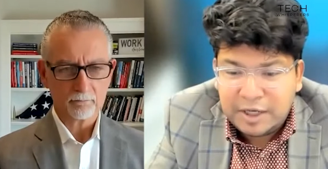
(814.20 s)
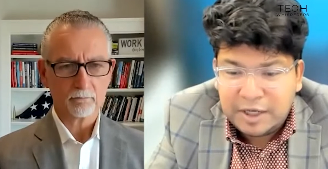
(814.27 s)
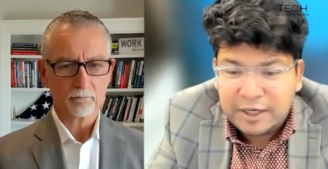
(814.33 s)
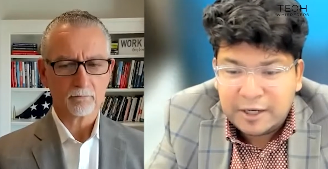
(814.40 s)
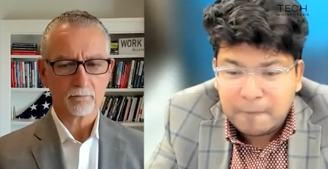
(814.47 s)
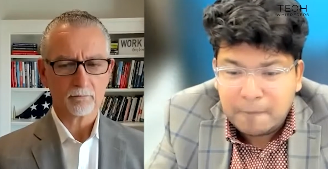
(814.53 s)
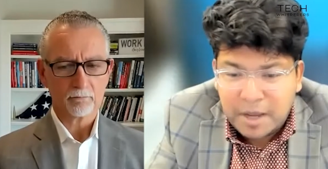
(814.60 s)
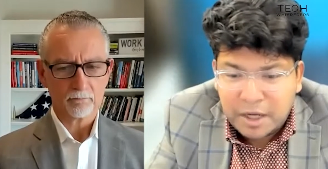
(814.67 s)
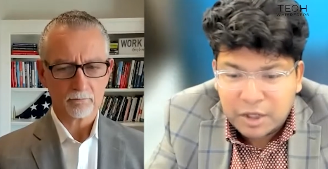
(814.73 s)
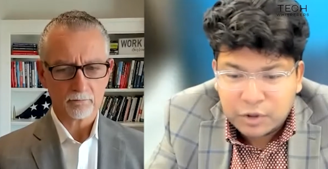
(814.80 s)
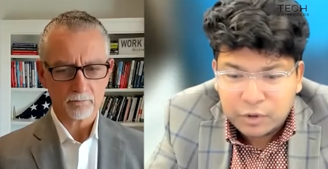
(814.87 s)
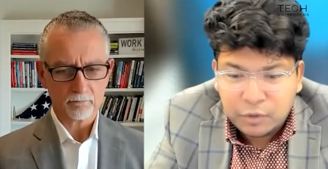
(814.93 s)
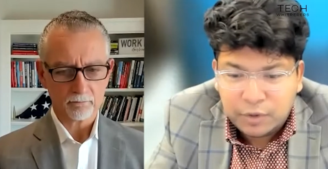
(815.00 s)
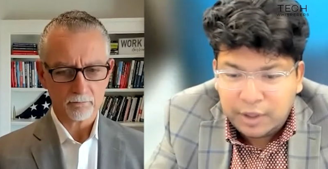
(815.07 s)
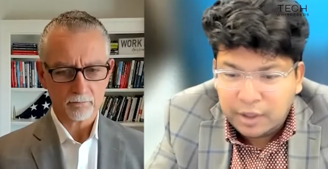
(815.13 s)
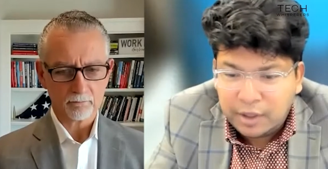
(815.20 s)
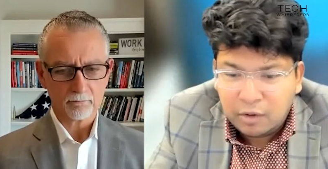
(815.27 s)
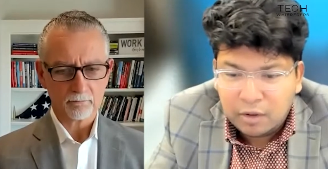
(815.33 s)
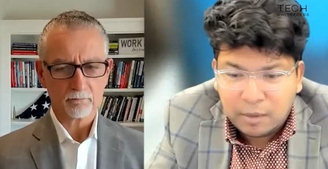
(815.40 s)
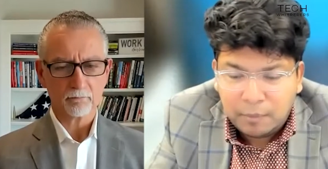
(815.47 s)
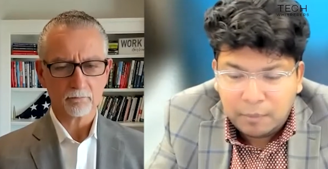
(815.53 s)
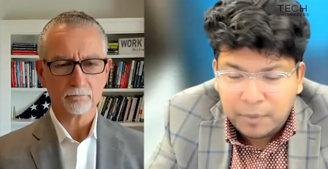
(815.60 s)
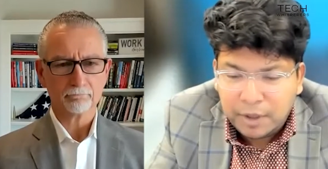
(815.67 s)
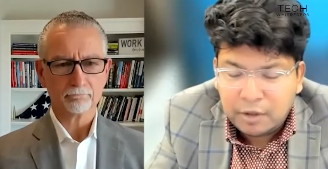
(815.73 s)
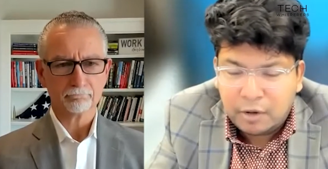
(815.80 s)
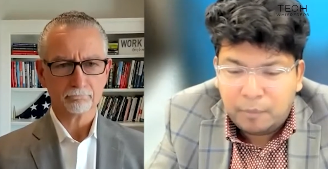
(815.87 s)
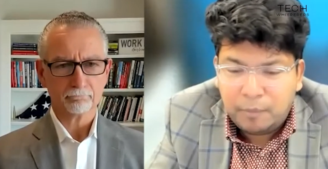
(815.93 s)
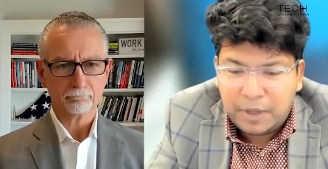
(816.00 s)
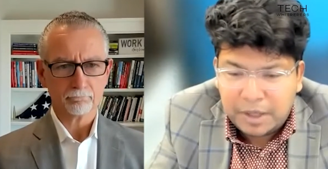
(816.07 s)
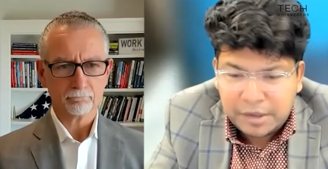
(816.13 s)
Speaker 1: data mesh to take out complete
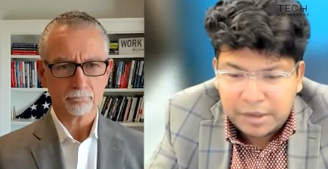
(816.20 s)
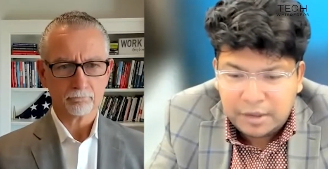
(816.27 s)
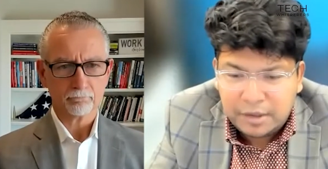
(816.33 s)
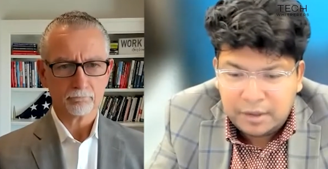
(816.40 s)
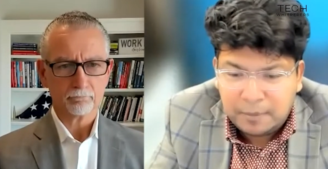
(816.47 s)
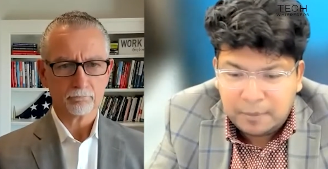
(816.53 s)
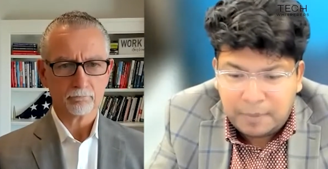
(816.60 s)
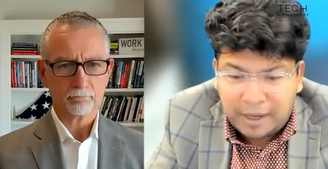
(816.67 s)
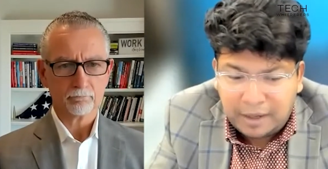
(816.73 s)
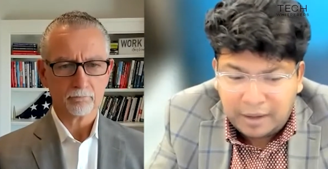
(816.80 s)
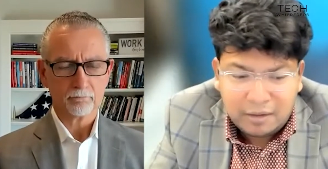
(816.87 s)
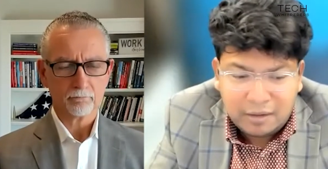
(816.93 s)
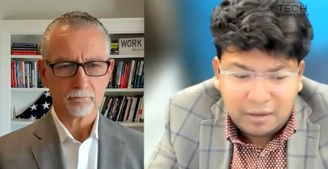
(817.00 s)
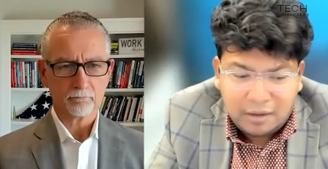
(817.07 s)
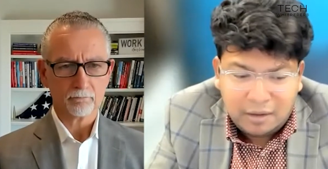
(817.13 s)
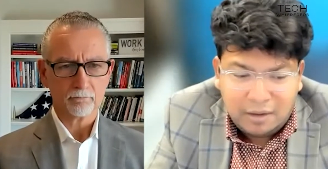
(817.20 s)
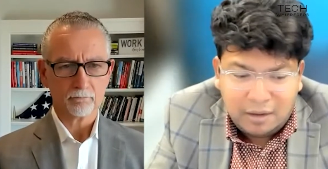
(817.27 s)
complexity in the backend.